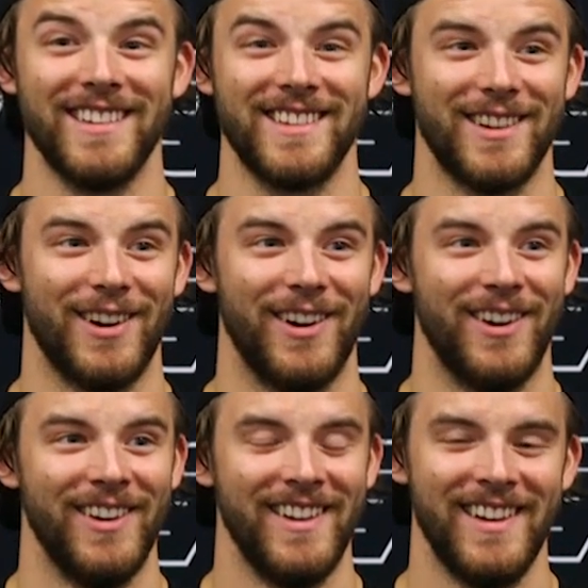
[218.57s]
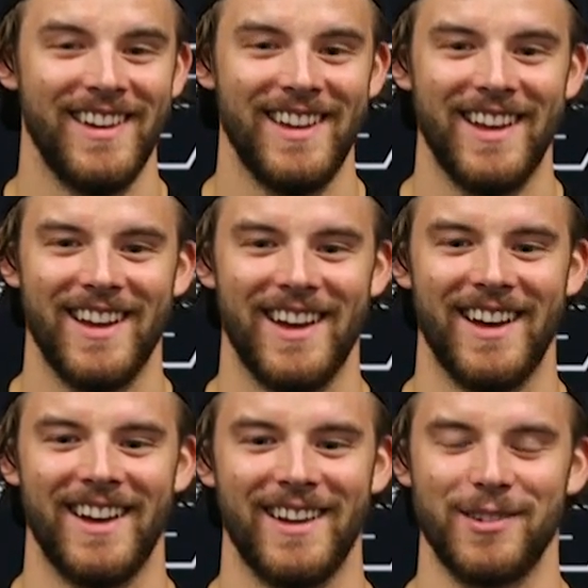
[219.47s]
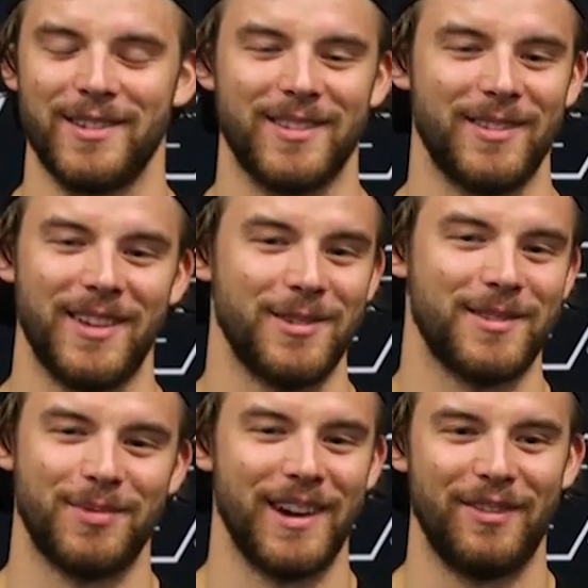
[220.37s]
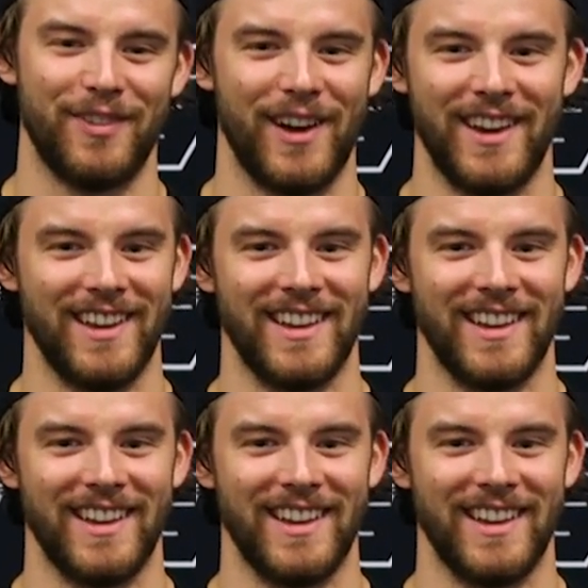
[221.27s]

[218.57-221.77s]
So it was pretty funny.